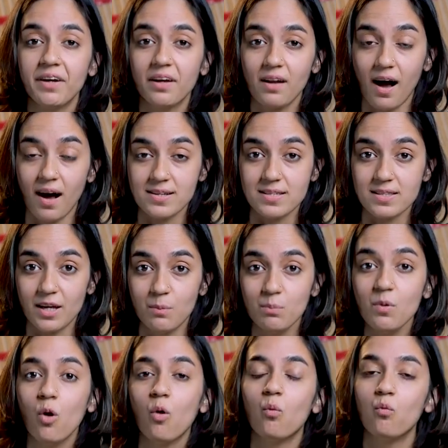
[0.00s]
we can ask
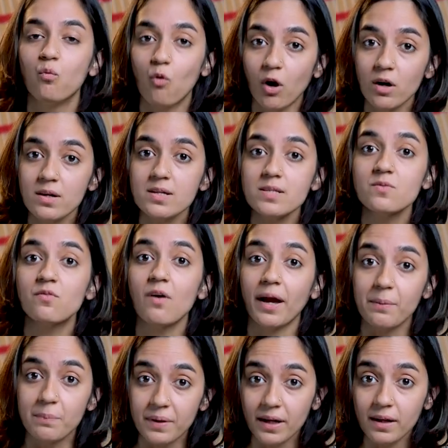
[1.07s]
them what is
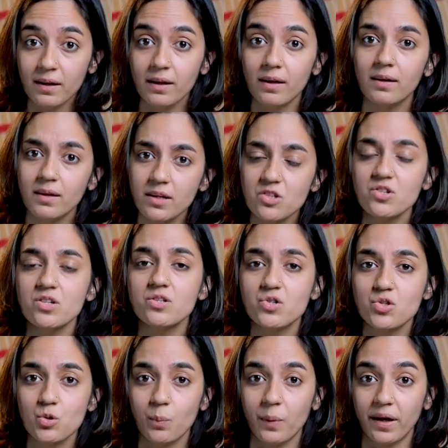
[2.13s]
vibrating in each
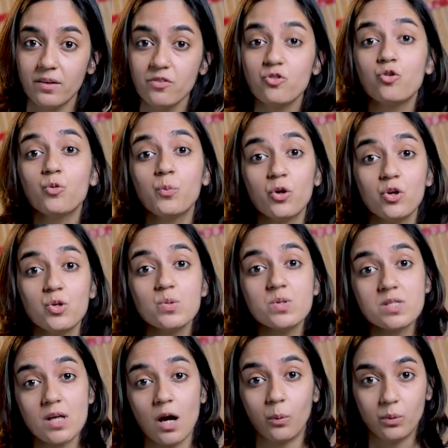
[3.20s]
instrument to produce
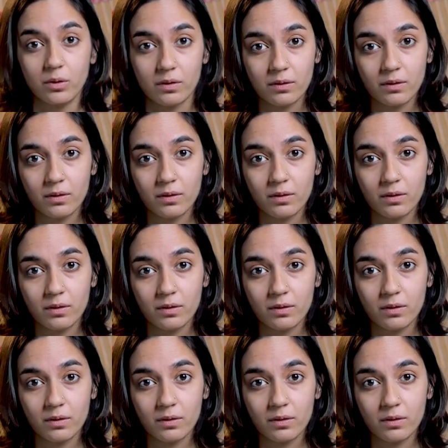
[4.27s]
sound.